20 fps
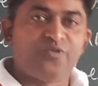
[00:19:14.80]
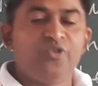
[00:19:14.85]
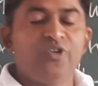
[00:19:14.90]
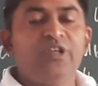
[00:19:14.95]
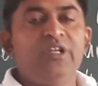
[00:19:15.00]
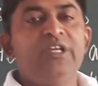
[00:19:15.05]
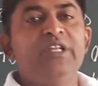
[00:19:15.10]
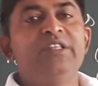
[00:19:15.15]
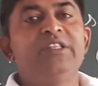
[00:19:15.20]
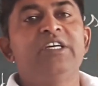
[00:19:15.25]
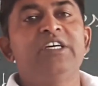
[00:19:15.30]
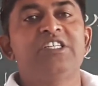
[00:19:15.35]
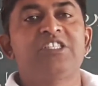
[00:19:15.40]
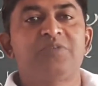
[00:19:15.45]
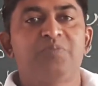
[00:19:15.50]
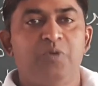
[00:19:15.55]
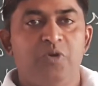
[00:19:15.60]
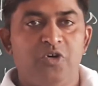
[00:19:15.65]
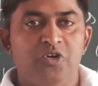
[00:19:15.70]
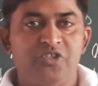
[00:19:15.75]
in the
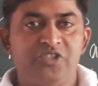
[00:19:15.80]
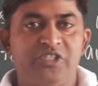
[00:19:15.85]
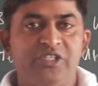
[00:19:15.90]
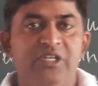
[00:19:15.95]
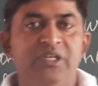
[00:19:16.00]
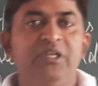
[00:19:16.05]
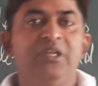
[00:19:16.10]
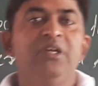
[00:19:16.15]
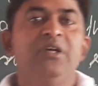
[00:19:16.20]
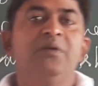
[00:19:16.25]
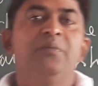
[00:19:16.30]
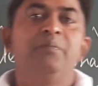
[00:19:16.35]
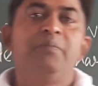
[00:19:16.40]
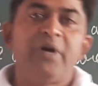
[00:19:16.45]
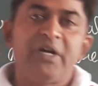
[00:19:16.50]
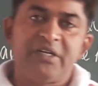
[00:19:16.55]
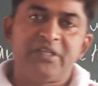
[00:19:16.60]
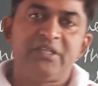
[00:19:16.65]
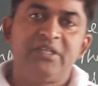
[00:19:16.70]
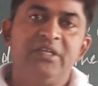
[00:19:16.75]
sports,
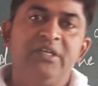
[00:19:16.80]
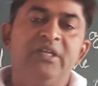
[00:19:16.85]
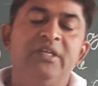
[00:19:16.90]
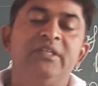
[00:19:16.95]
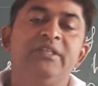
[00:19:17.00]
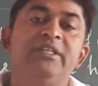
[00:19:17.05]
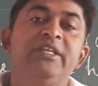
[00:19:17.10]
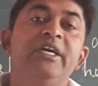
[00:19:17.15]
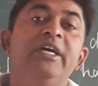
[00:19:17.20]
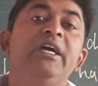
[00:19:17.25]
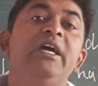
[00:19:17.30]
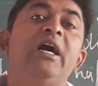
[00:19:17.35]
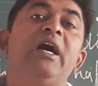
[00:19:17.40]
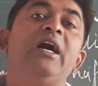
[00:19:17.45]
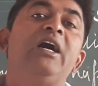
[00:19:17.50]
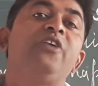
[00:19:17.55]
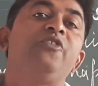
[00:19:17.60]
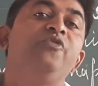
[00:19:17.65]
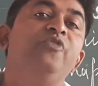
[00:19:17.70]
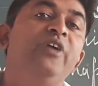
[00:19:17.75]
but they are
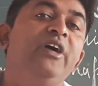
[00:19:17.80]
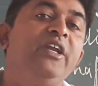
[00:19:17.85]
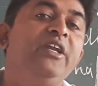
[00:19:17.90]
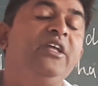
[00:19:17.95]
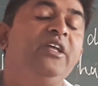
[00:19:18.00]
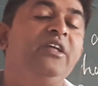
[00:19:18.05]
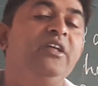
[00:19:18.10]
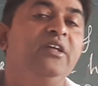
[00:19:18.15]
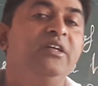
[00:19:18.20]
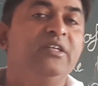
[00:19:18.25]
very